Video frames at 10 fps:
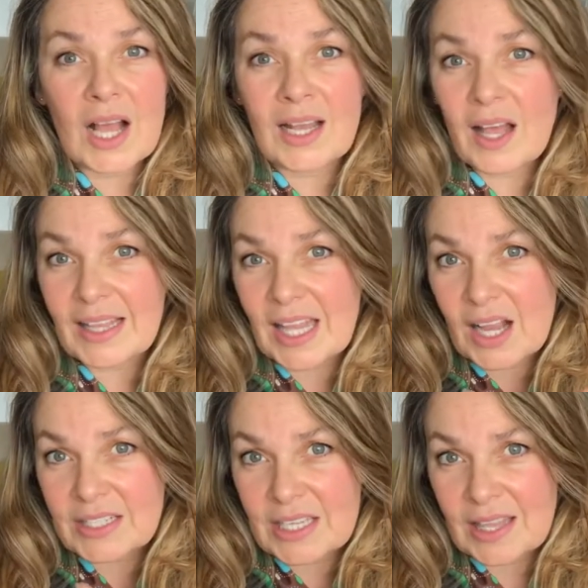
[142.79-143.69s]
I like the
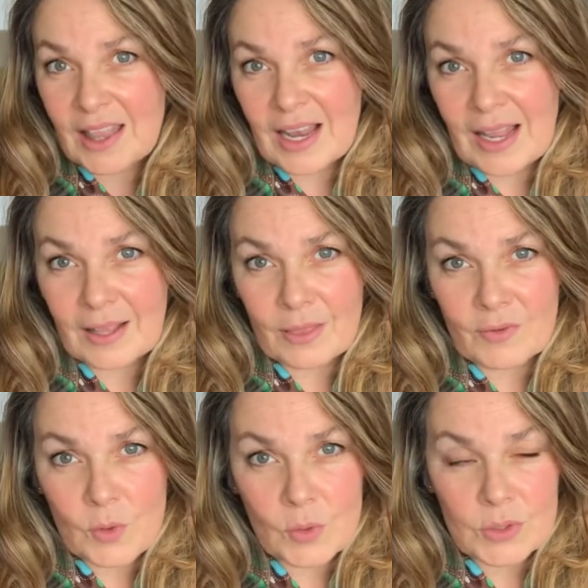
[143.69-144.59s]
idea that the length
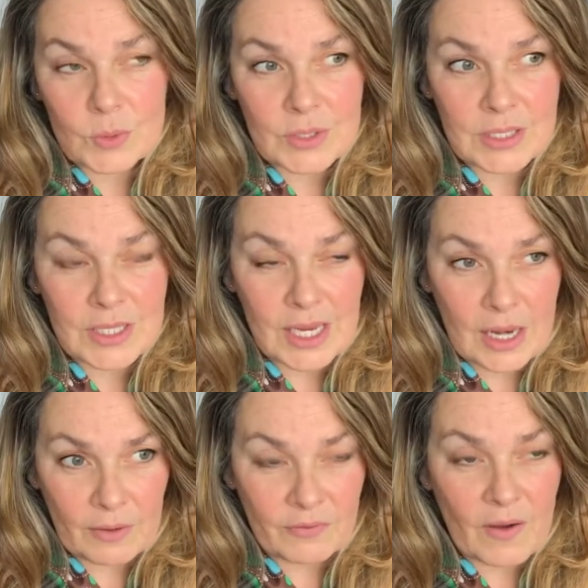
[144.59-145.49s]
of course was, you
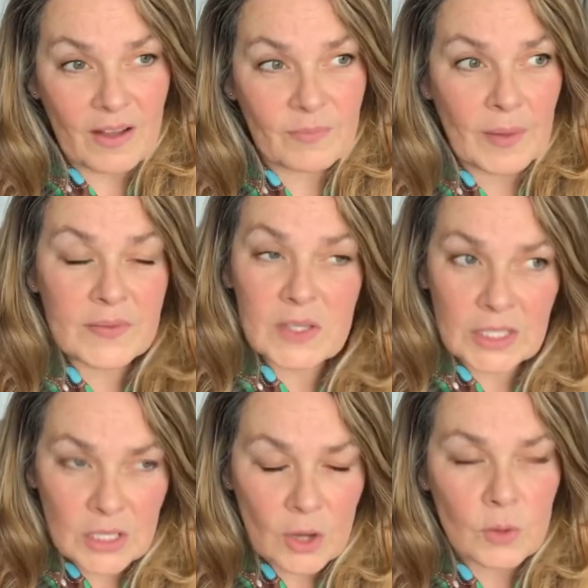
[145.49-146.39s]
know, 5 months. I
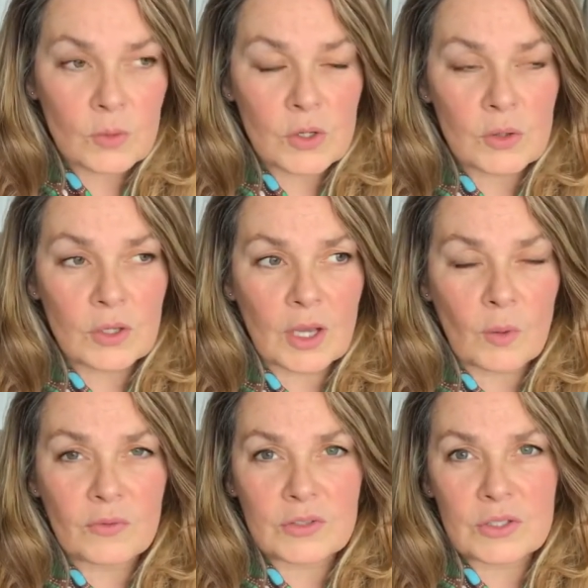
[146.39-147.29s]
know you can
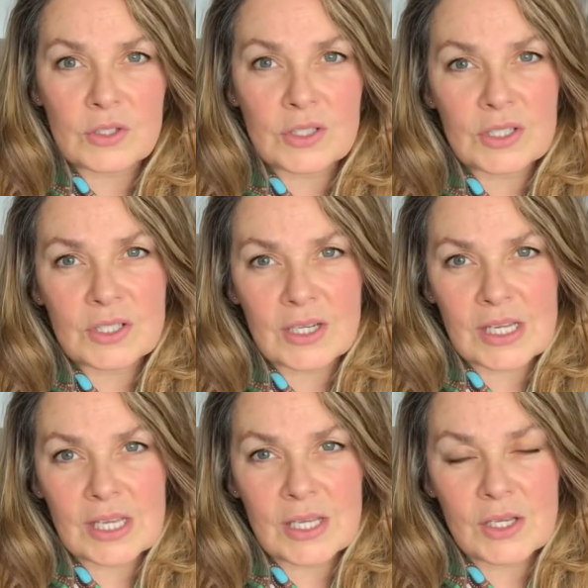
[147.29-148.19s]
go off and
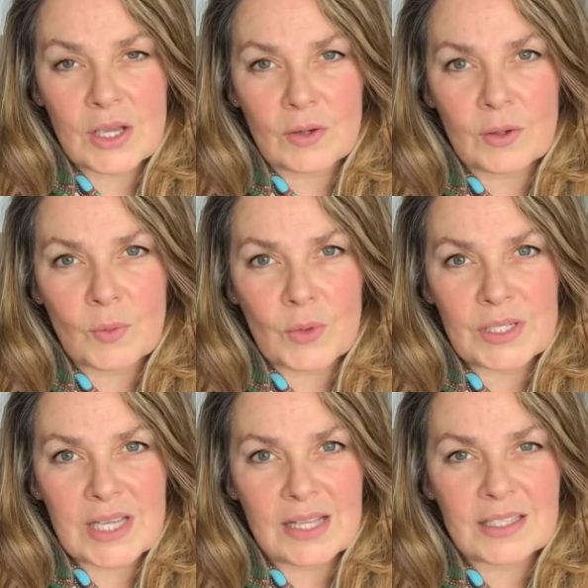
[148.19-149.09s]
study yoga more
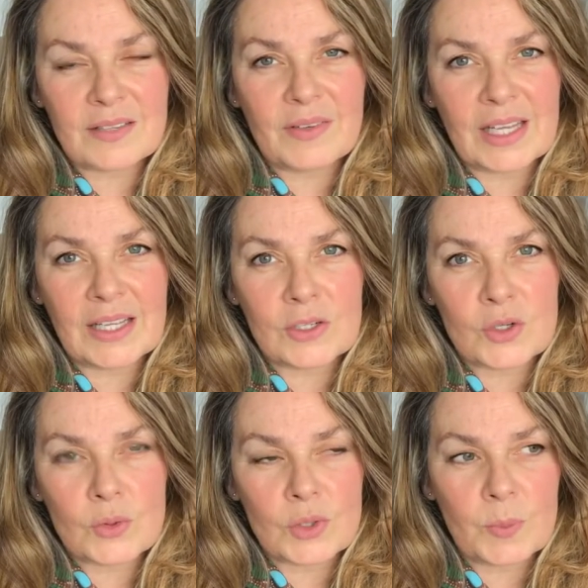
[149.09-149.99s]
intensively in a
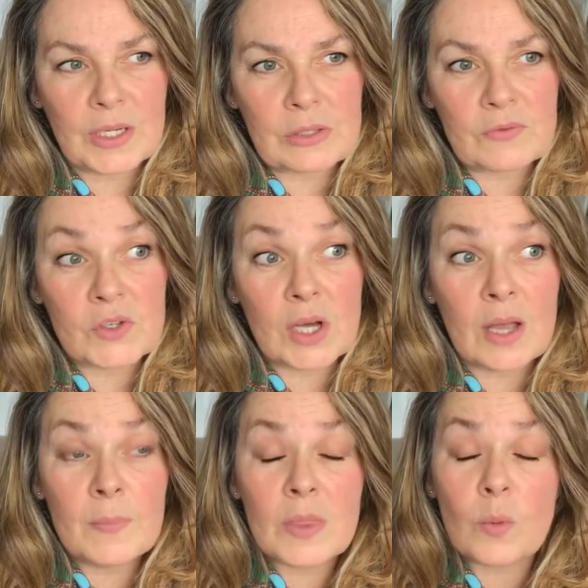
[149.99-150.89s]
shorter period of
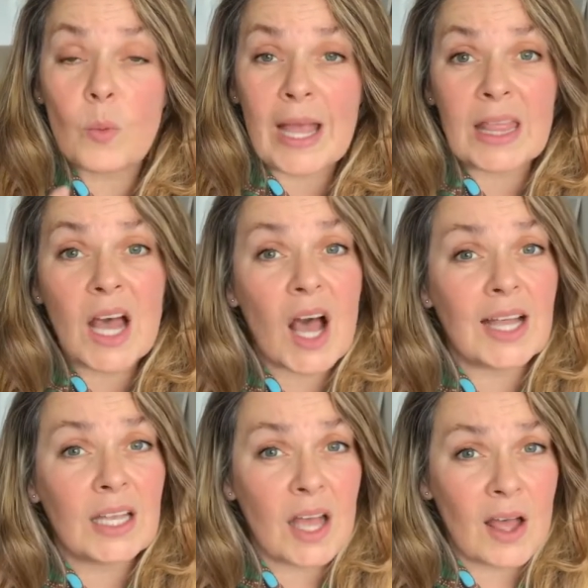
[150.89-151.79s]
time. The way that
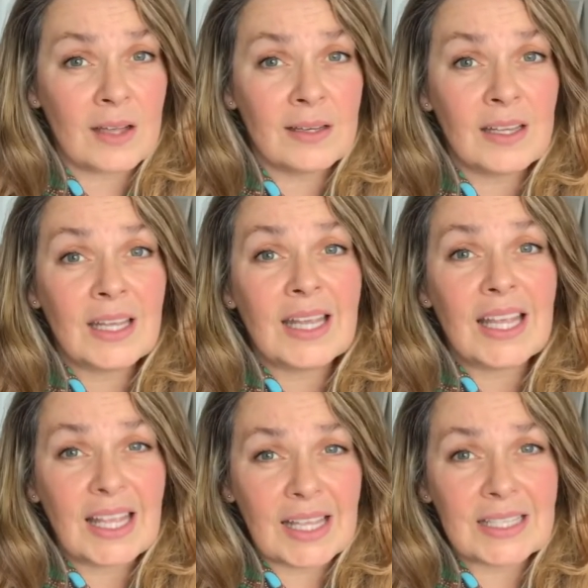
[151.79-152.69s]
I learn
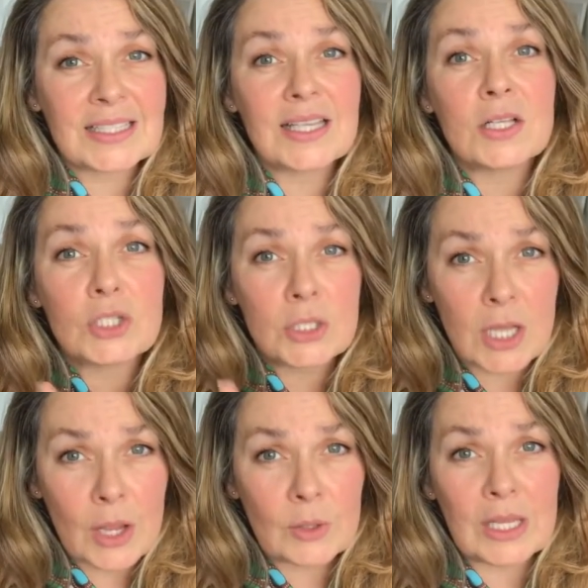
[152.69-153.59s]
is
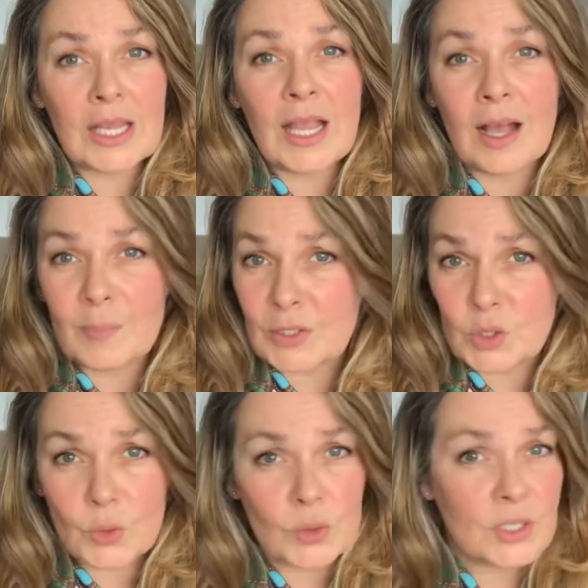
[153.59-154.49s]
slowly. I'm a
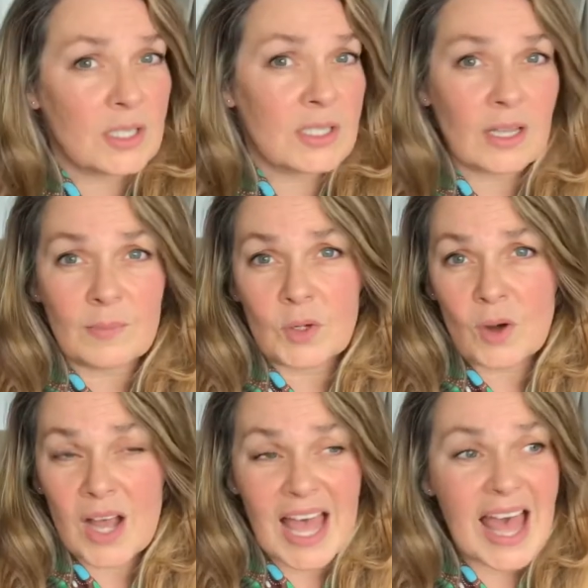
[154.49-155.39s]
tortoise, I'm
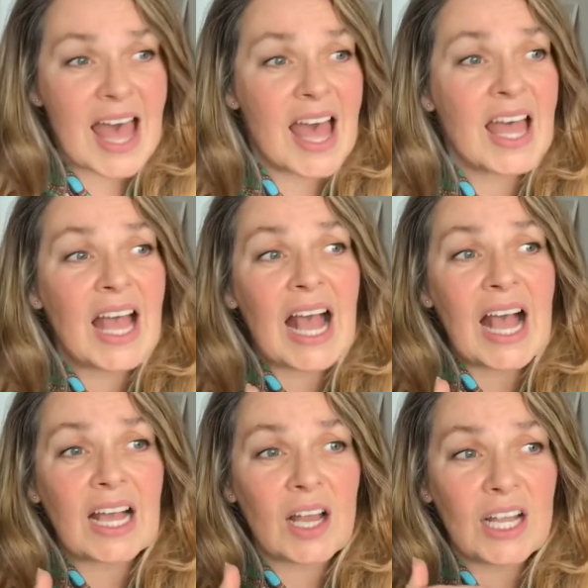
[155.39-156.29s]
not a hare,
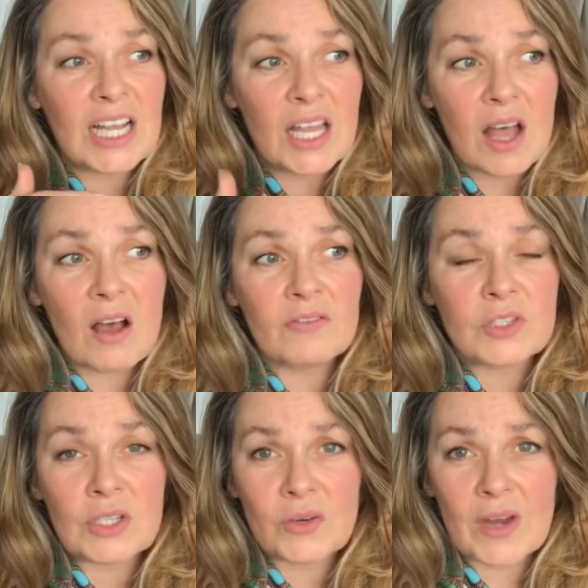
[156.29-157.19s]
and I love
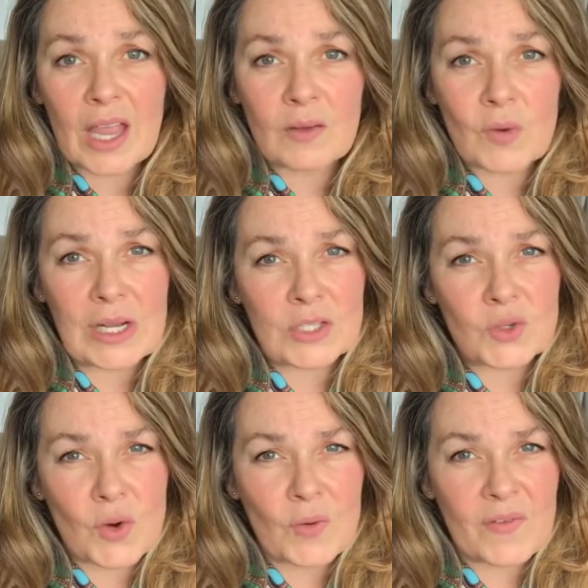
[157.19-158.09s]
to create really
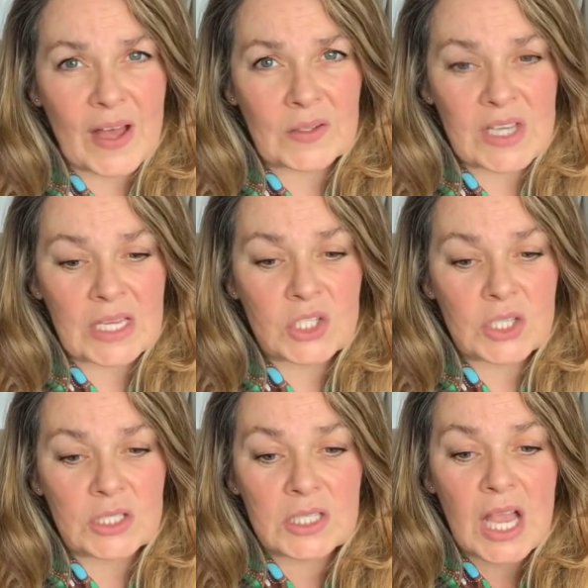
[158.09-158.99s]
strong
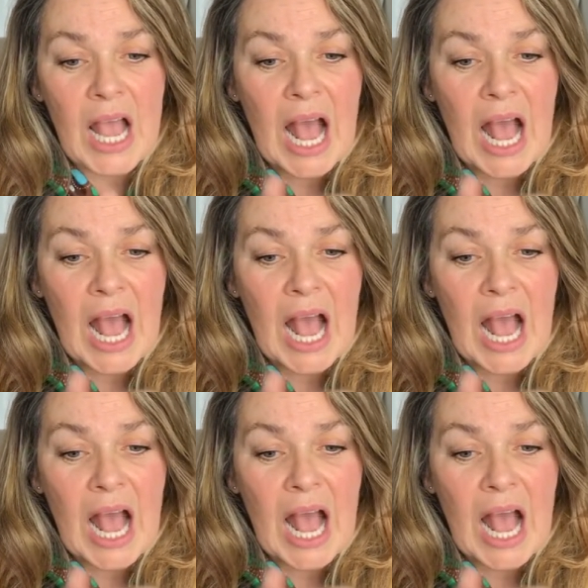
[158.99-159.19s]
foundations.